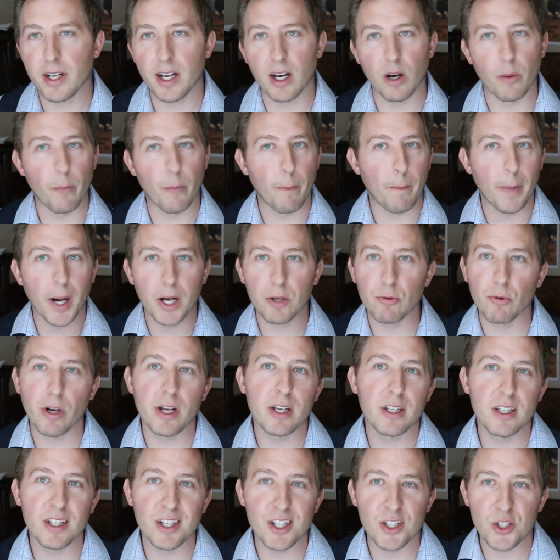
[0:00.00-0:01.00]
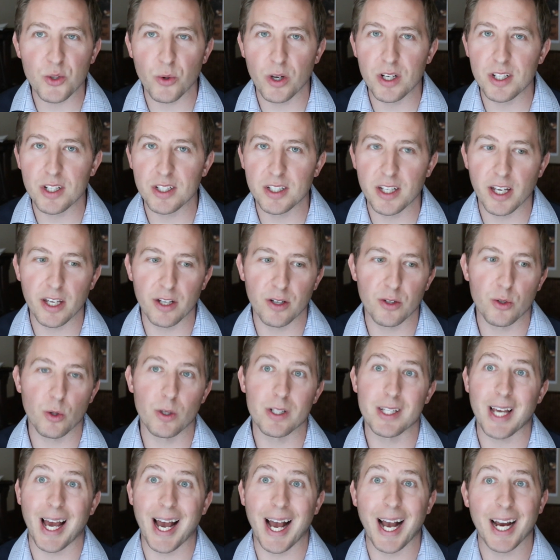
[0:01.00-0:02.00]
Now, my ranking is going to cater
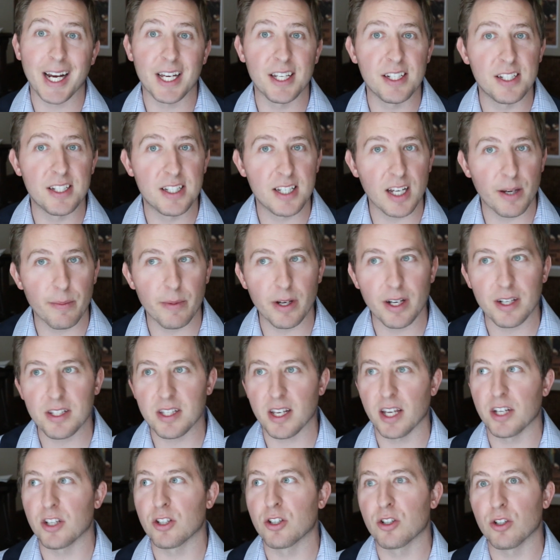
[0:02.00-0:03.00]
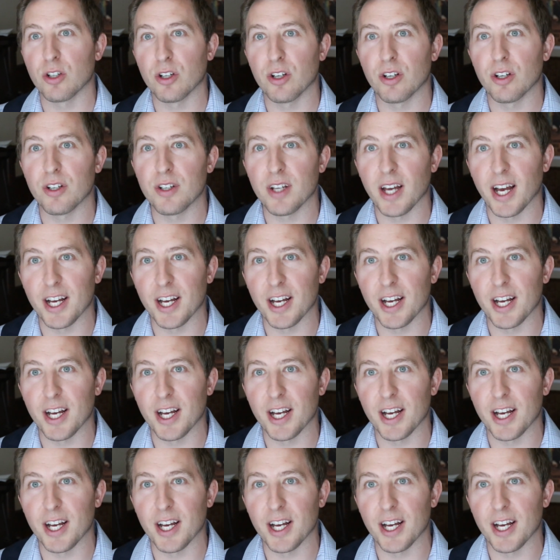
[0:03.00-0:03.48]
towards academics and good